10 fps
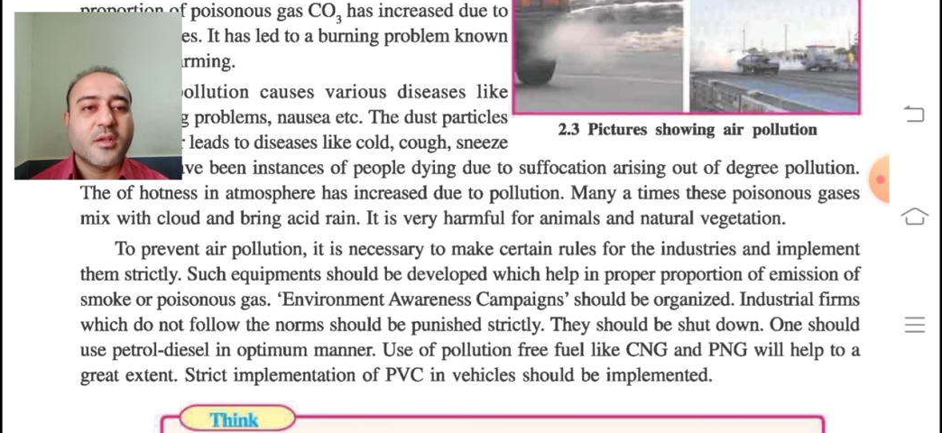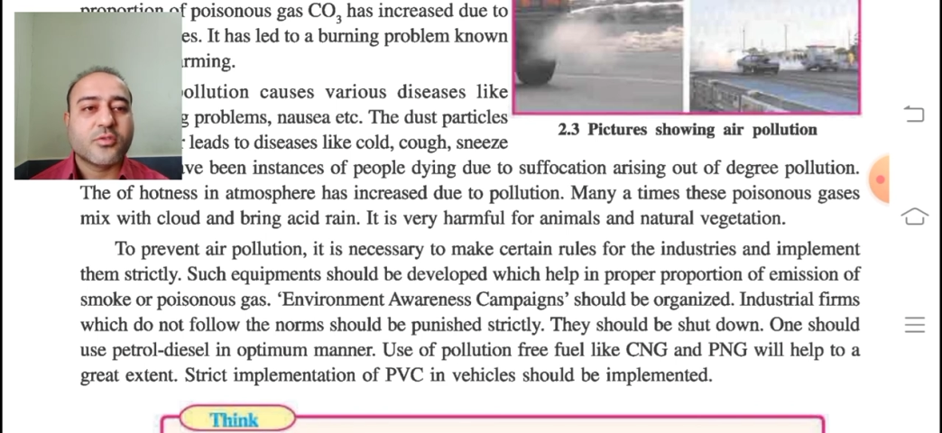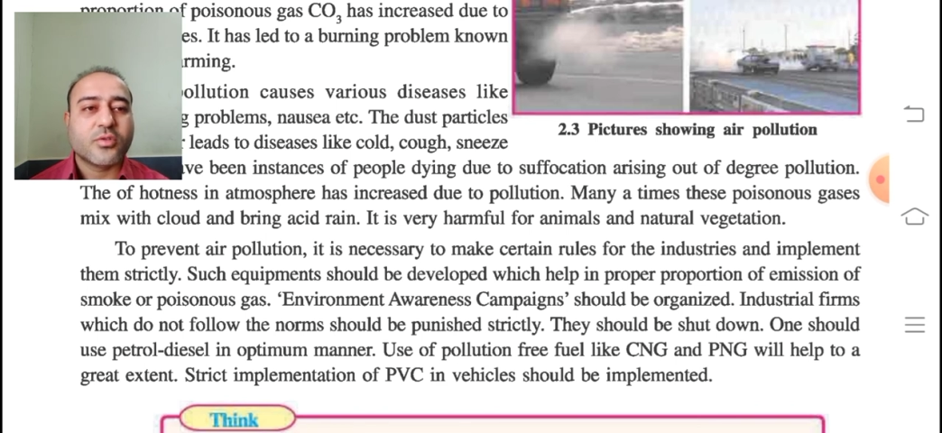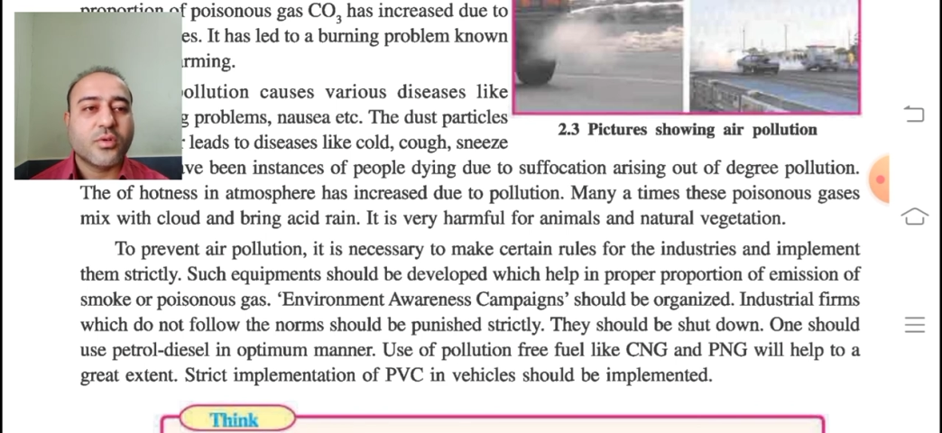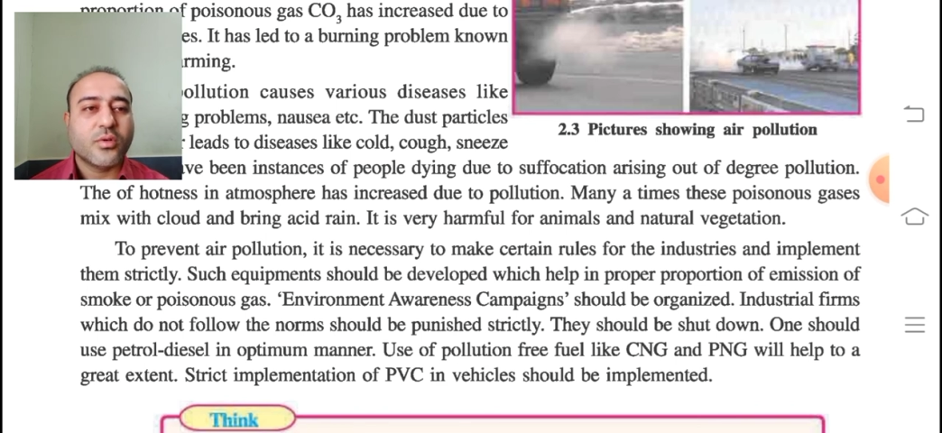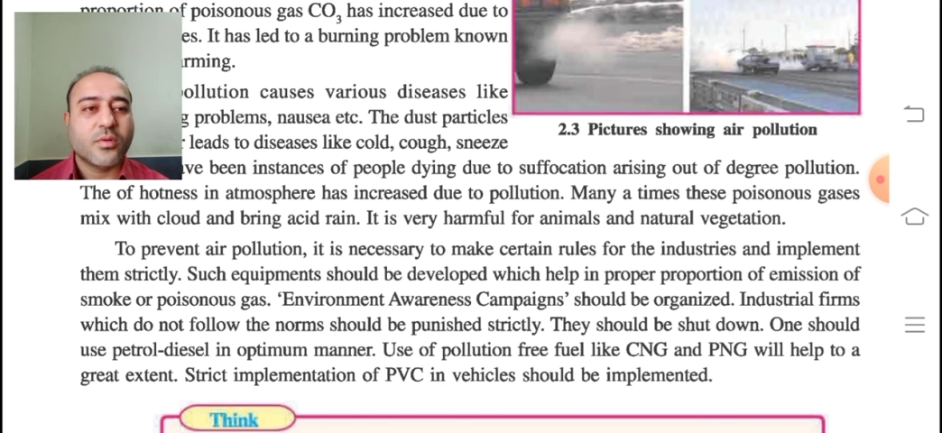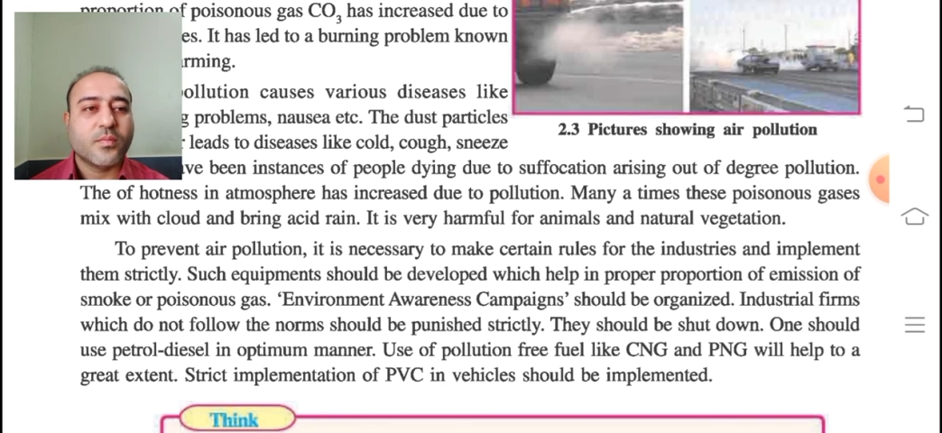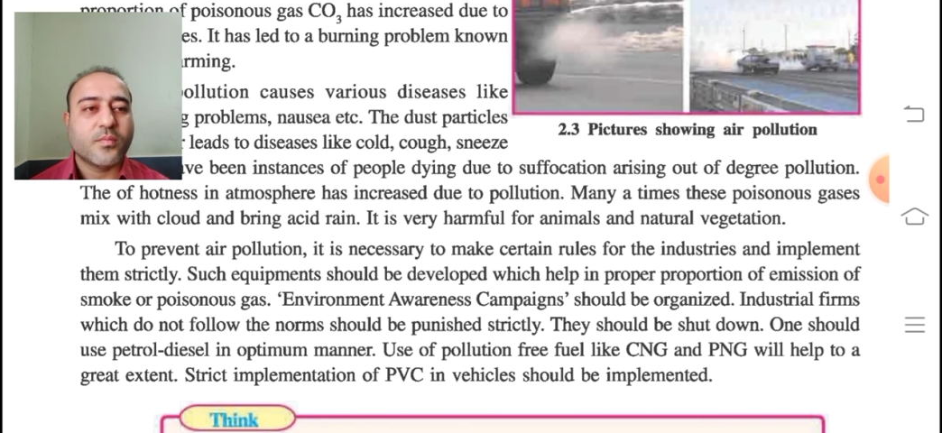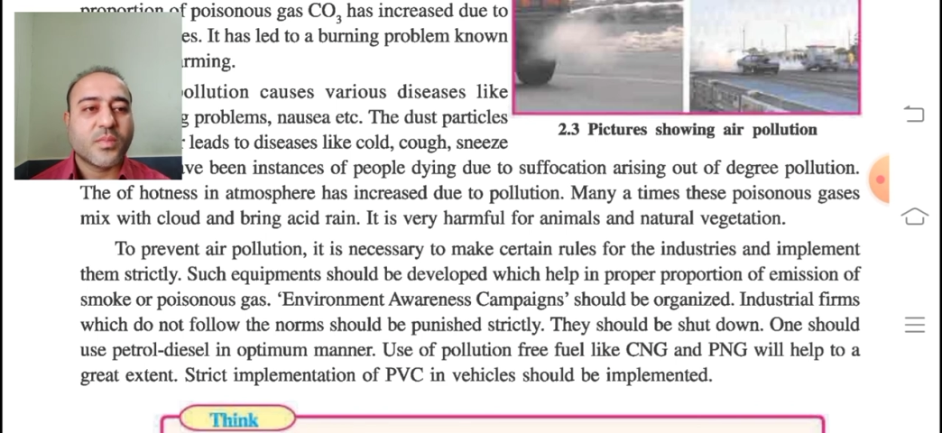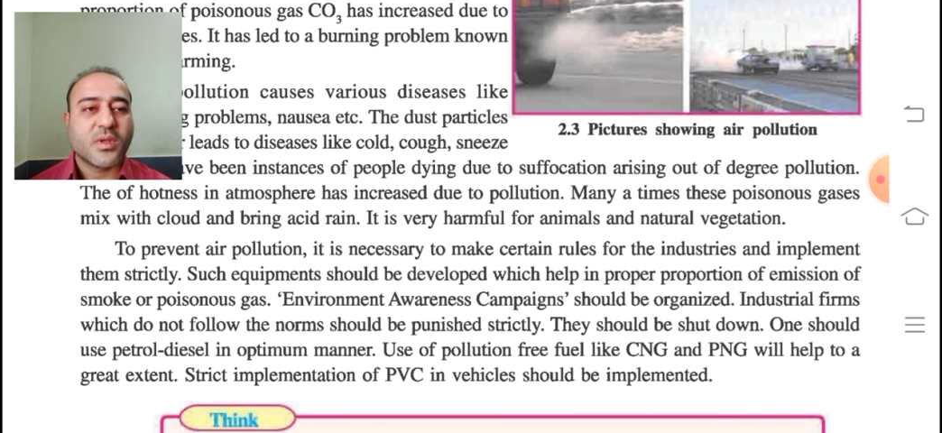
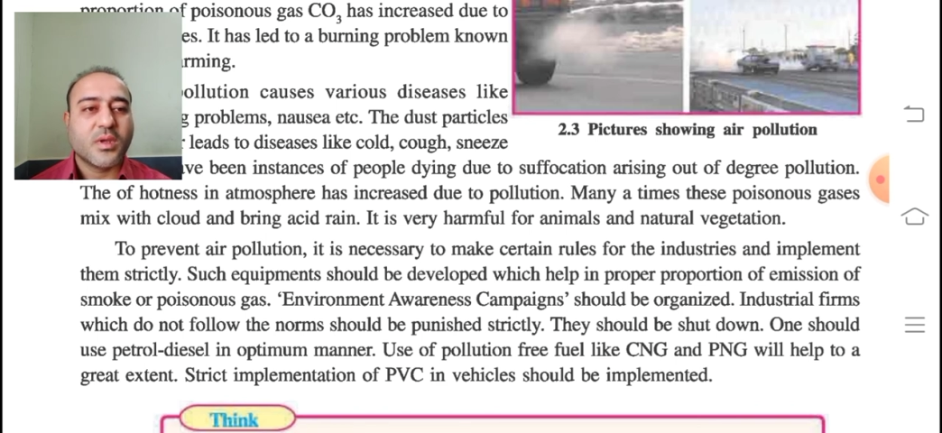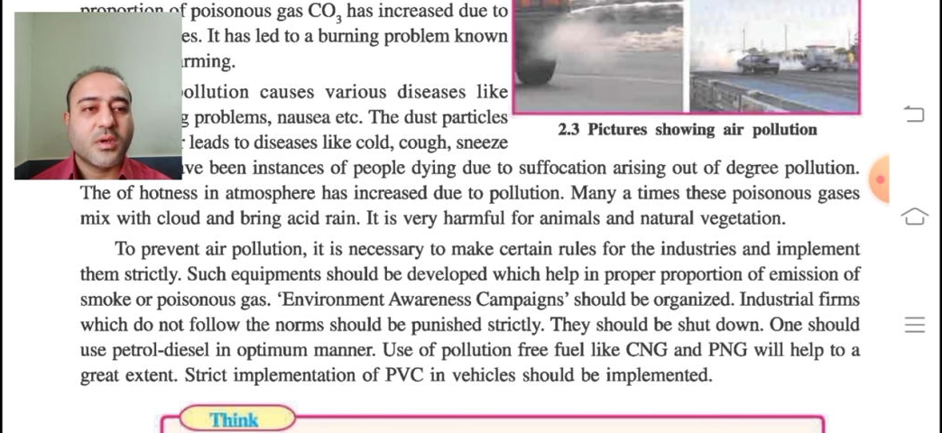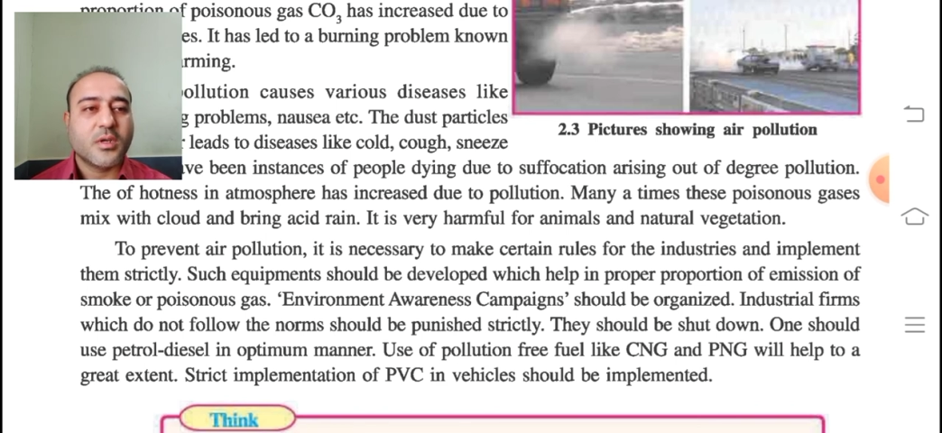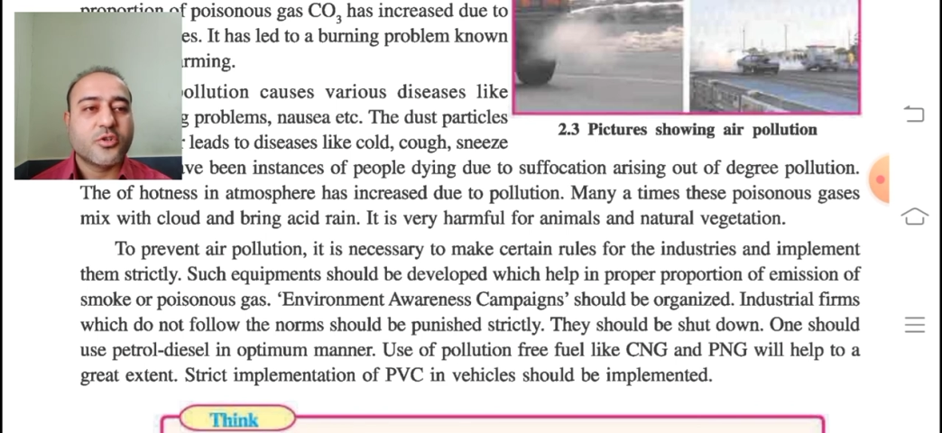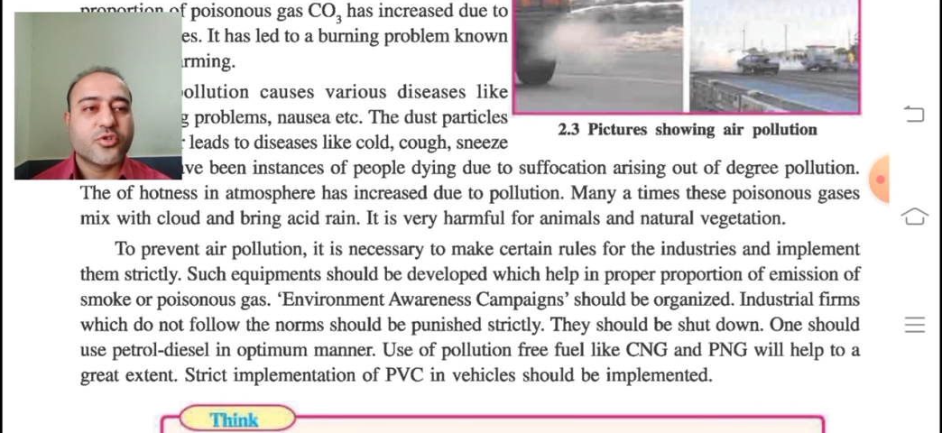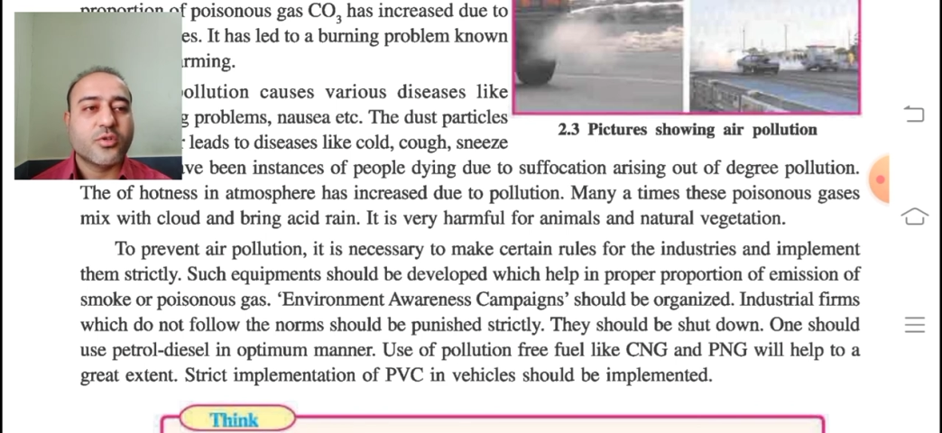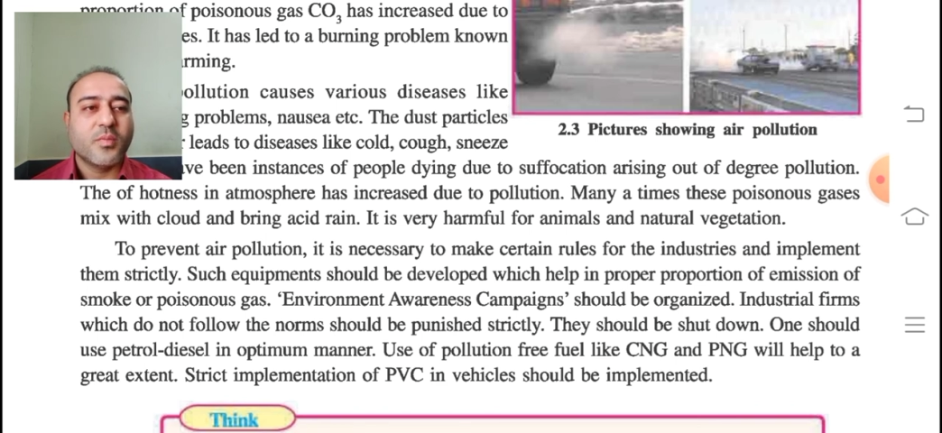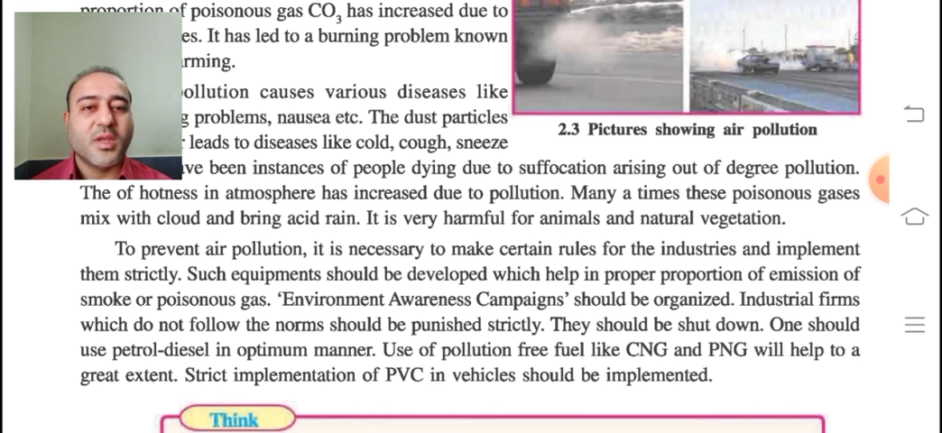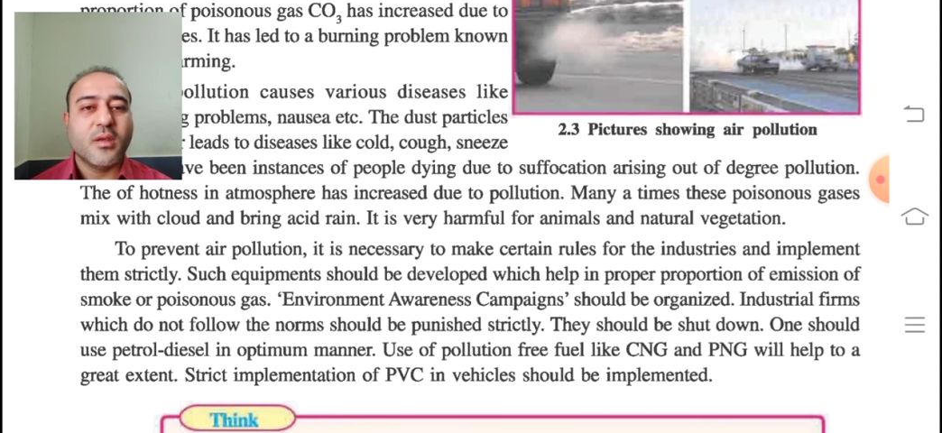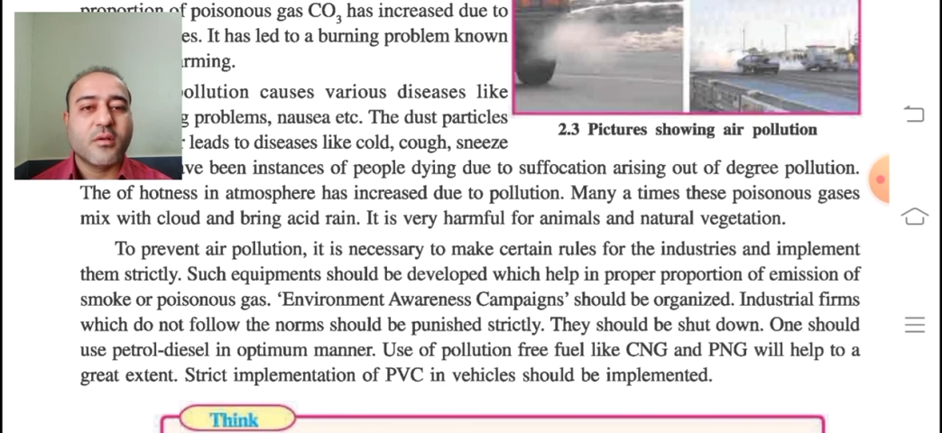So here it should
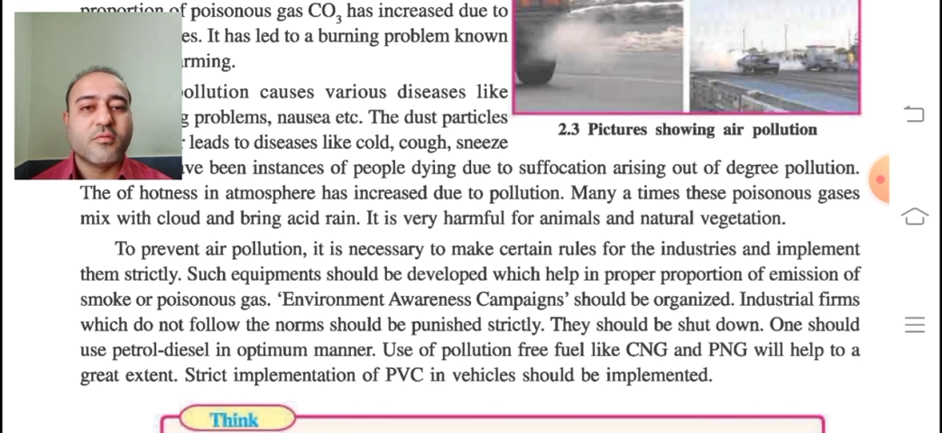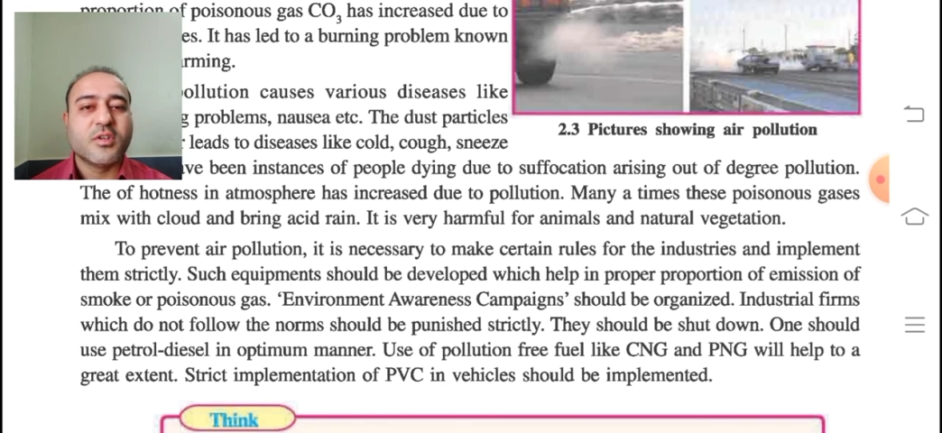be,